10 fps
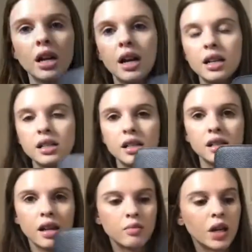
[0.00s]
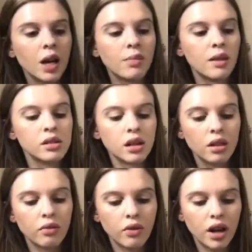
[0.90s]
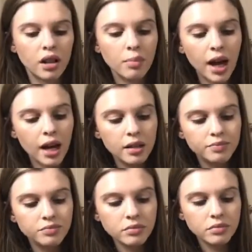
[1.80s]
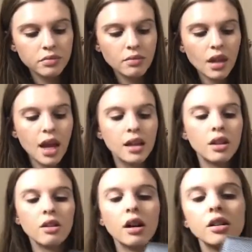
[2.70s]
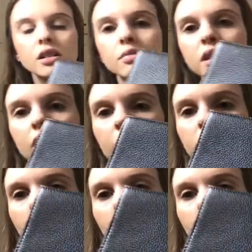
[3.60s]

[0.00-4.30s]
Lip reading: again, it's the same type that was on the front of the bag. And then there are some slight